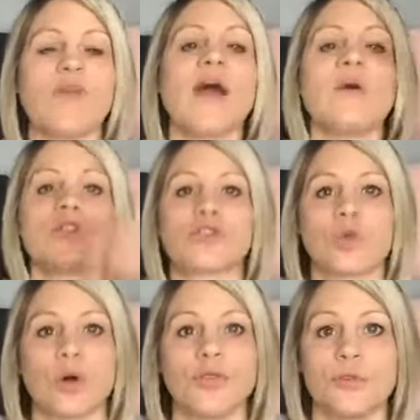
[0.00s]
I would have
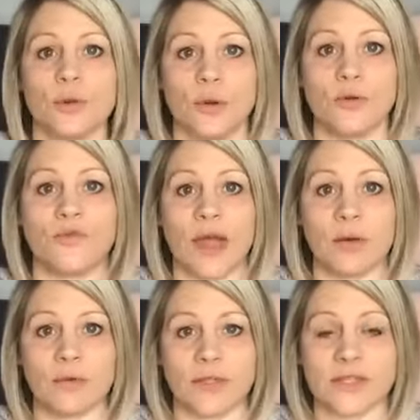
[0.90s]
scrolled through and
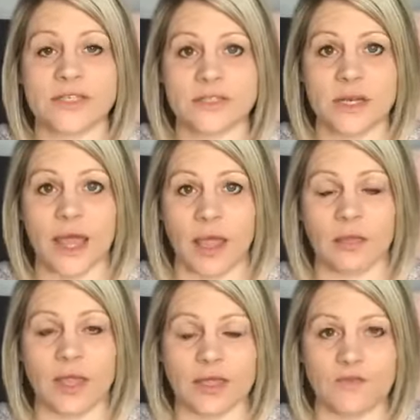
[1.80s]
found this today,
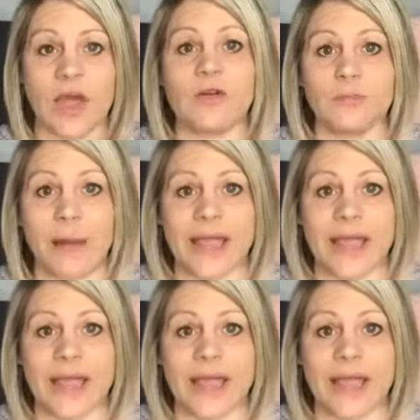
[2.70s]
like found